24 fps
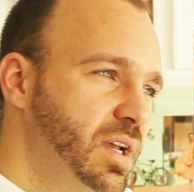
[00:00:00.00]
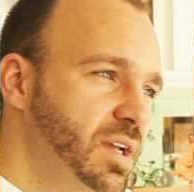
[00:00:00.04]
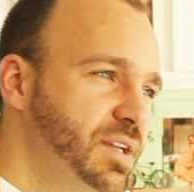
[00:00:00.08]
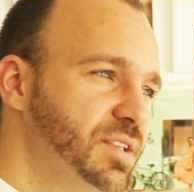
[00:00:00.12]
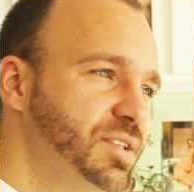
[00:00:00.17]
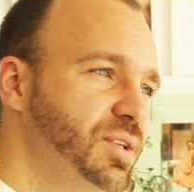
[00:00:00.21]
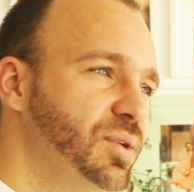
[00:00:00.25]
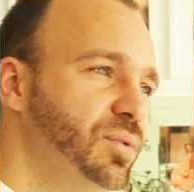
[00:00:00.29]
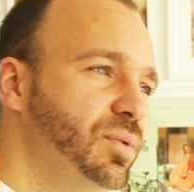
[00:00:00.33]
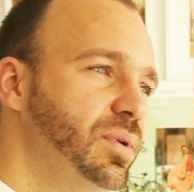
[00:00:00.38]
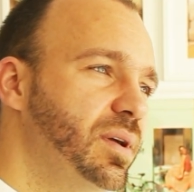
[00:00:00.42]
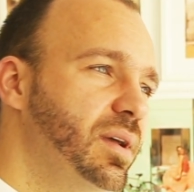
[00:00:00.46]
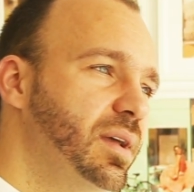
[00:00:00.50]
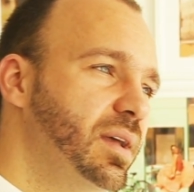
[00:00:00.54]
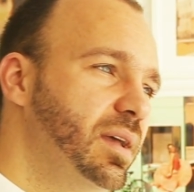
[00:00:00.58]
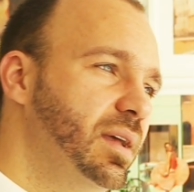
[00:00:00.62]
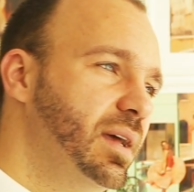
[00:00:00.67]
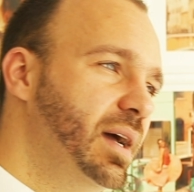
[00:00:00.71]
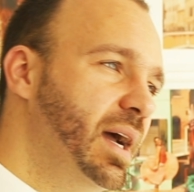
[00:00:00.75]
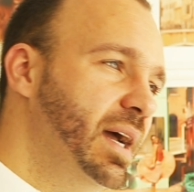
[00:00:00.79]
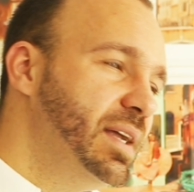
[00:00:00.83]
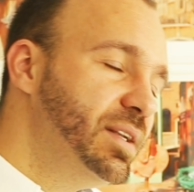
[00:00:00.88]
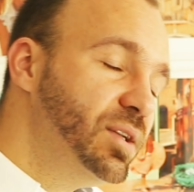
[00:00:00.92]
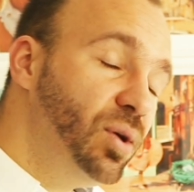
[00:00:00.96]
So
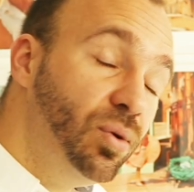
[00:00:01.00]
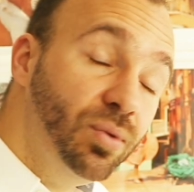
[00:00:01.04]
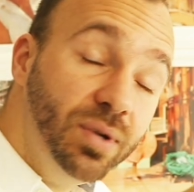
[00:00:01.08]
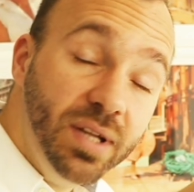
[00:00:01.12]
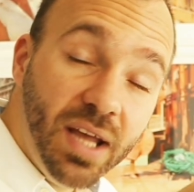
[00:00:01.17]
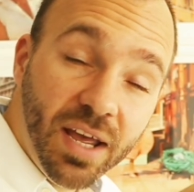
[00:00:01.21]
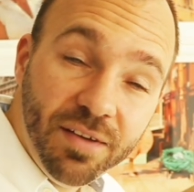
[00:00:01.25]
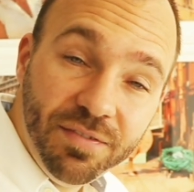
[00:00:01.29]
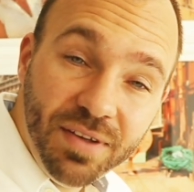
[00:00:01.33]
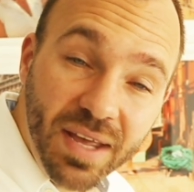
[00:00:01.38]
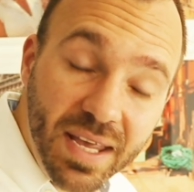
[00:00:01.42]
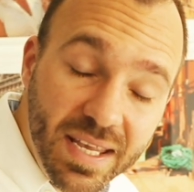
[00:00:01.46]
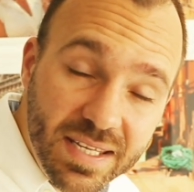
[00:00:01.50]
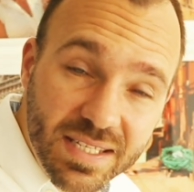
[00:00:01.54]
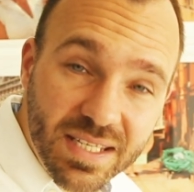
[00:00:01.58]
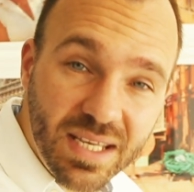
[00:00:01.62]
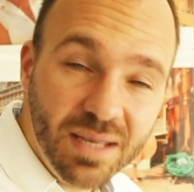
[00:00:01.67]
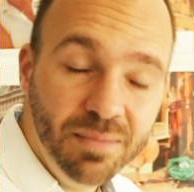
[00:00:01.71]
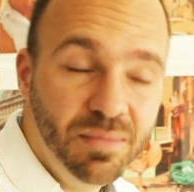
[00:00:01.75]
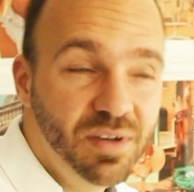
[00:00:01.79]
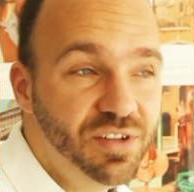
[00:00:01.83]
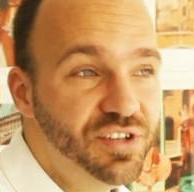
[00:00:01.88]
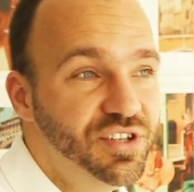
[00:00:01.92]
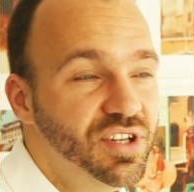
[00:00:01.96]
I don't have his
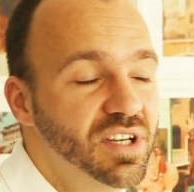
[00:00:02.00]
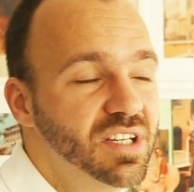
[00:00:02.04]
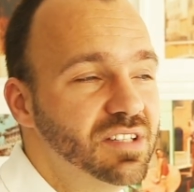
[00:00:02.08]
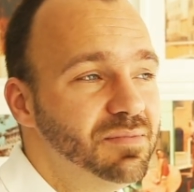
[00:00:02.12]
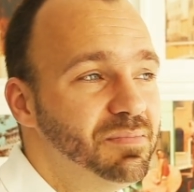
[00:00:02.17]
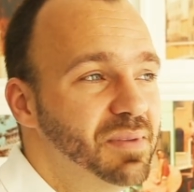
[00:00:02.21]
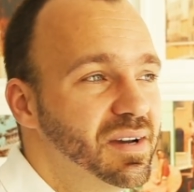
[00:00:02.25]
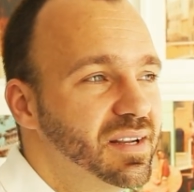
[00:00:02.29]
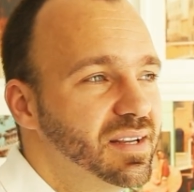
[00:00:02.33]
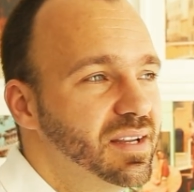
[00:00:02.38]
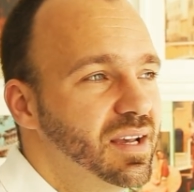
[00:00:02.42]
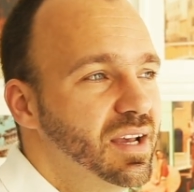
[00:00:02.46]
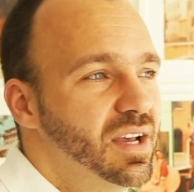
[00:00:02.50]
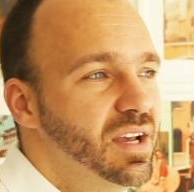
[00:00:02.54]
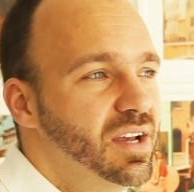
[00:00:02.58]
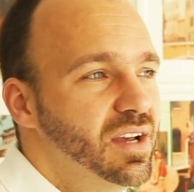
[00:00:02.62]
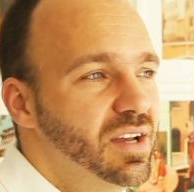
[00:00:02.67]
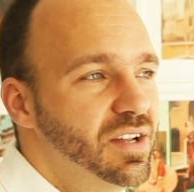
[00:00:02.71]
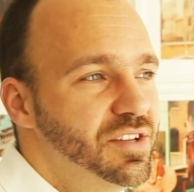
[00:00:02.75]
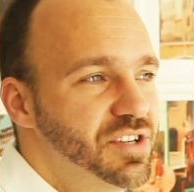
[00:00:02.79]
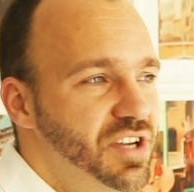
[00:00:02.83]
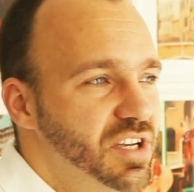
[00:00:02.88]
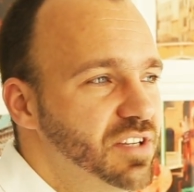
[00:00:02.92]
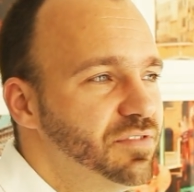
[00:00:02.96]
images, but
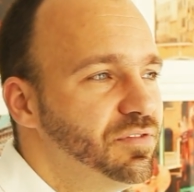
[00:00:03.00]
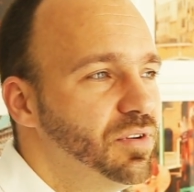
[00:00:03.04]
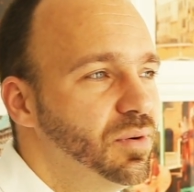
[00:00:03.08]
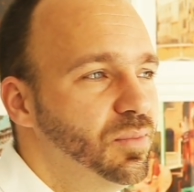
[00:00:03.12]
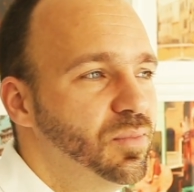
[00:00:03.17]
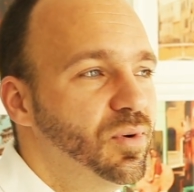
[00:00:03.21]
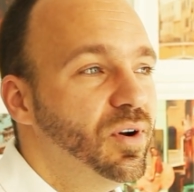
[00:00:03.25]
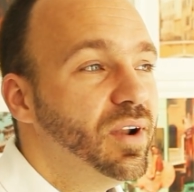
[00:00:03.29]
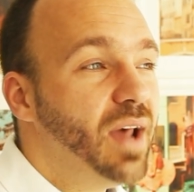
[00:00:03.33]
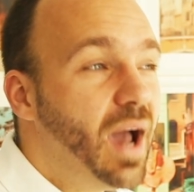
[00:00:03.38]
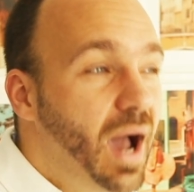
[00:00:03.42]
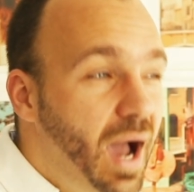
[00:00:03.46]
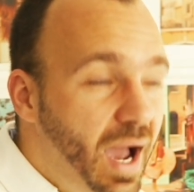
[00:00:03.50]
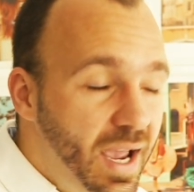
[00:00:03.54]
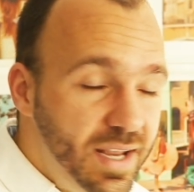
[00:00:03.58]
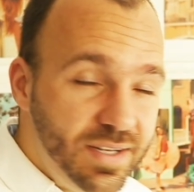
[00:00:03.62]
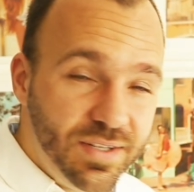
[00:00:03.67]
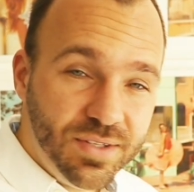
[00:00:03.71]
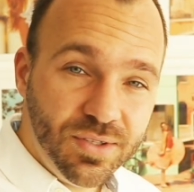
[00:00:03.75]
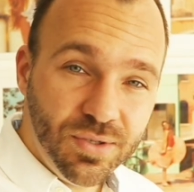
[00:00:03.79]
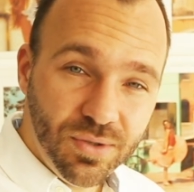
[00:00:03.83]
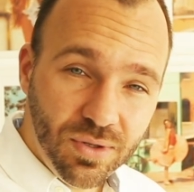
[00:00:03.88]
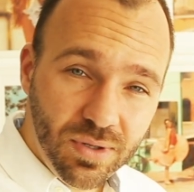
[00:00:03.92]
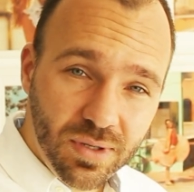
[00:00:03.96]
just from what I
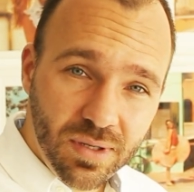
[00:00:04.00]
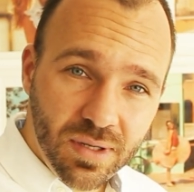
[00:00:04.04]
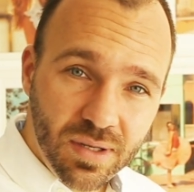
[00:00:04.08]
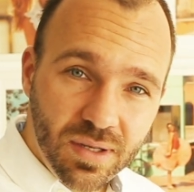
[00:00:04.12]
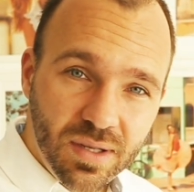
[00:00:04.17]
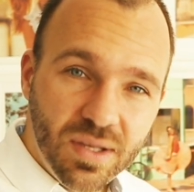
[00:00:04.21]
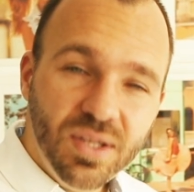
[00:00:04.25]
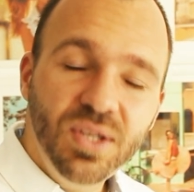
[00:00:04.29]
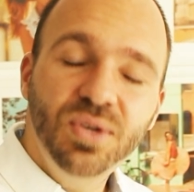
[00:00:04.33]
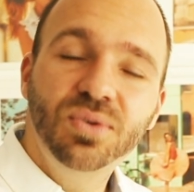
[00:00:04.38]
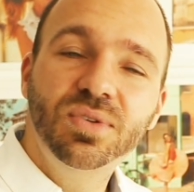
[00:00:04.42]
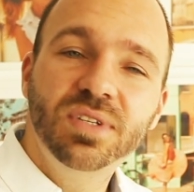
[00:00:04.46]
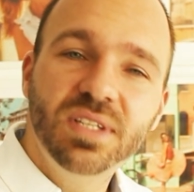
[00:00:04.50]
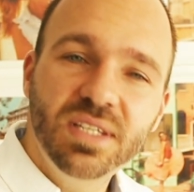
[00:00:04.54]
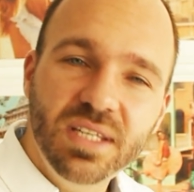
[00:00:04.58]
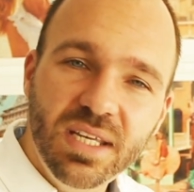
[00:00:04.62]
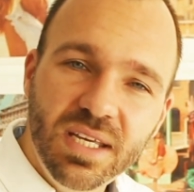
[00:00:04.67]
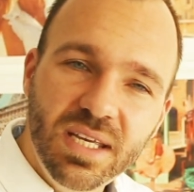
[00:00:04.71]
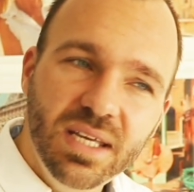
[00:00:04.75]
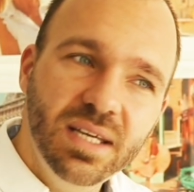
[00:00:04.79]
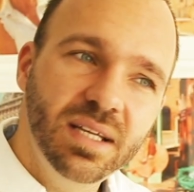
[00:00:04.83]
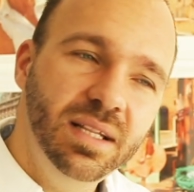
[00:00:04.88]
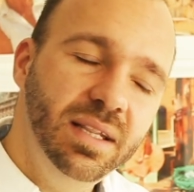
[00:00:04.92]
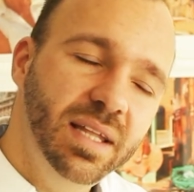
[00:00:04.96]
took, you
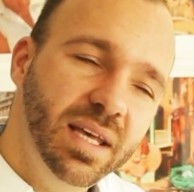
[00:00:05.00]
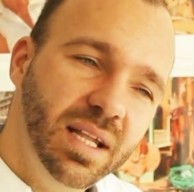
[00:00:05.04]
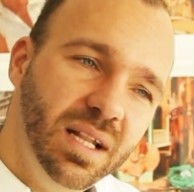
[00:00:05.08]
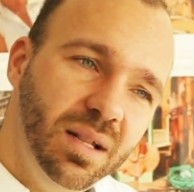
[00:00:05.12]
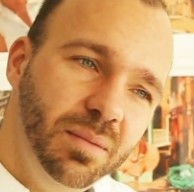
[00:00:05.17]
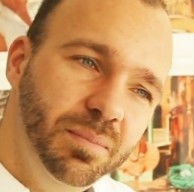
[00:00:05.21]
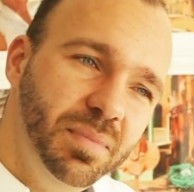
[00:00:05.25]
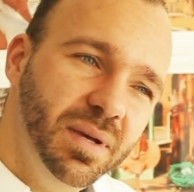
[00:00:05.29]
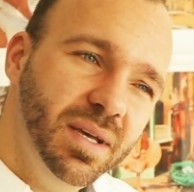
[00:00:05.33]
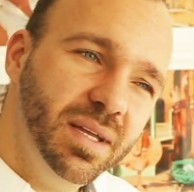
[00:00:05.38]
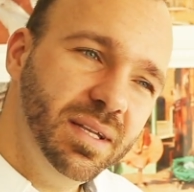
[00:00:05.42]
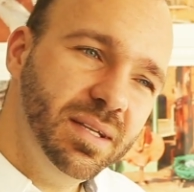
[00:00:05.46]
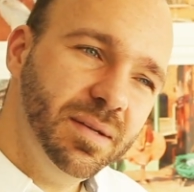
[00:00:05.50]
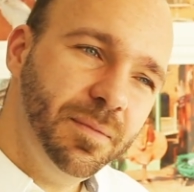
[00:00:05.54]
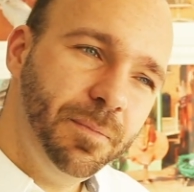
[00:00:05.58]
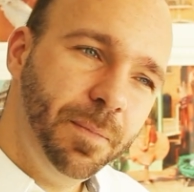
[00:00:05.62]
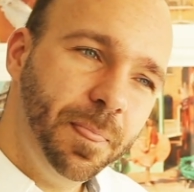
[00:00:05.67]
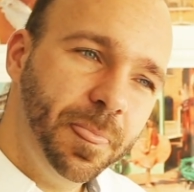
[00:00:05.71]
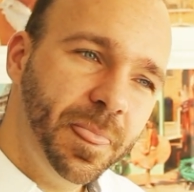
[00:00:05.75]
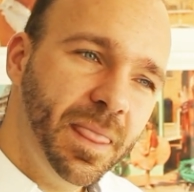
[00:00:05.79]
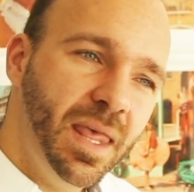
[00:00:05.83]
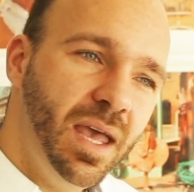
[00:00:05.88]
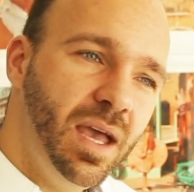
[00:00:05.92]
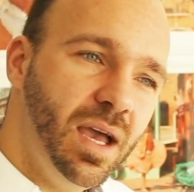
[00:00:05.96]
see a little bit
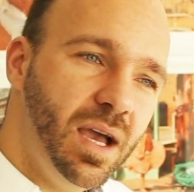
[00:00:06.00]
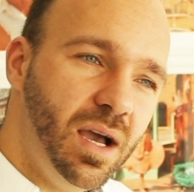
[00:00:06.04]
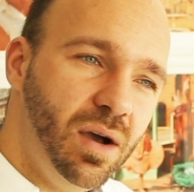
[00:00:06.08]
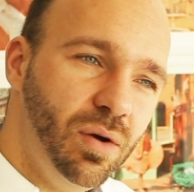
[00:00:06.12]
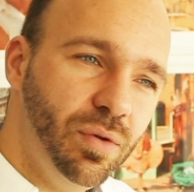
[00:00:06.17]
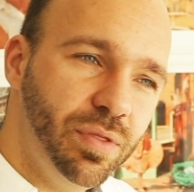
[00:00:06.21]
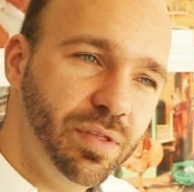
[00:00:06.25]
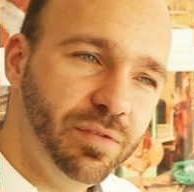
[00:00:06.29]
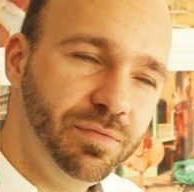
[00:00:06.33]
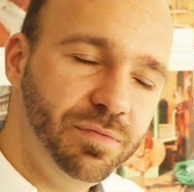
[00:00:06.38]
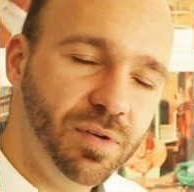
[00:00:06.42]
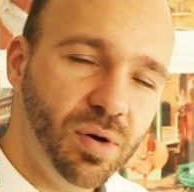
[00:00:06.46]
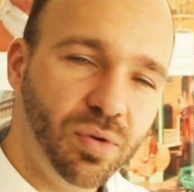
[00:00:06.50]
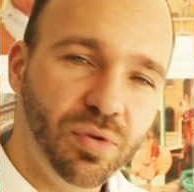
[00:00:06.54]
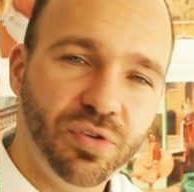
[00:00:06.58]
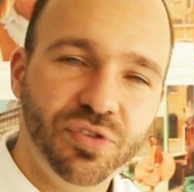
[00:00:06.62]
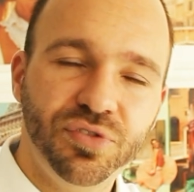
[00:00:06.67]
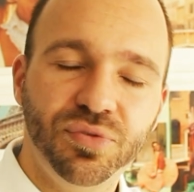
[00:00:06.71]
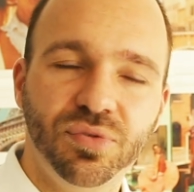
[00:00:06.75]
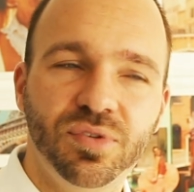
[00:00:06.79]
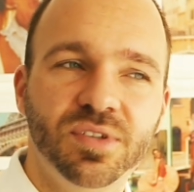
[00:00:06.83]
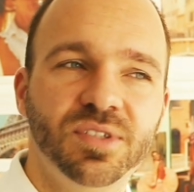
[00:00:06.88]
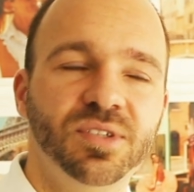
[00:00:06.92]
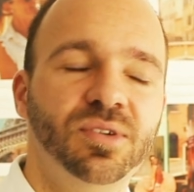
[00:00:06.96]
how the photo
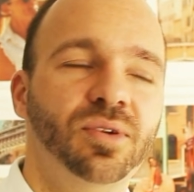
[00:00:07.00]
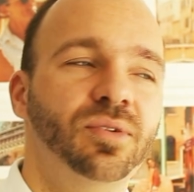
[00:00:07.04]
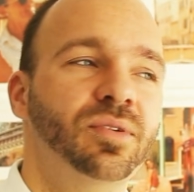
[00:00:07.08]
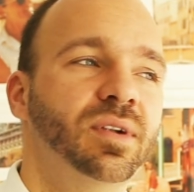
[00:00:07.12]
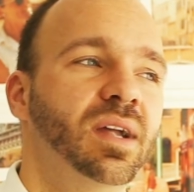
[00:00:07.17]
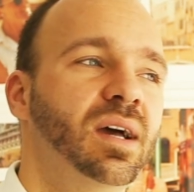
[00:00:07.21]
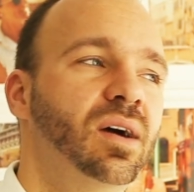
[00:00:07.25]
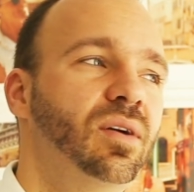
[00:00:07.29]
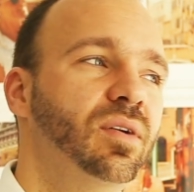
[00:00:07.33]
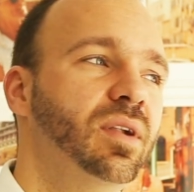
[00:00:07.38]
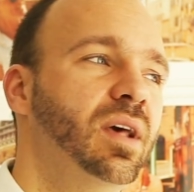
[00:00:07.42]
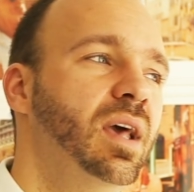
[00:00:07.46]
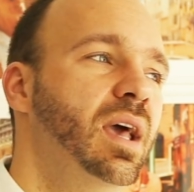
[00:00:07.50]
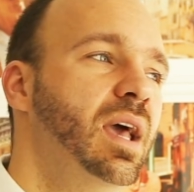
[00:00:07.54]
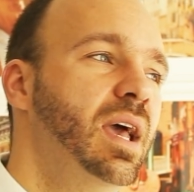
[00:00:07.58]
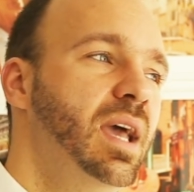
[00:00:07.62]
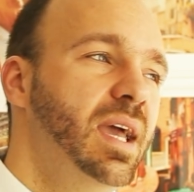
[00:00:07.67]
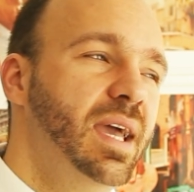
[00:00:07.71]
shoots turned out.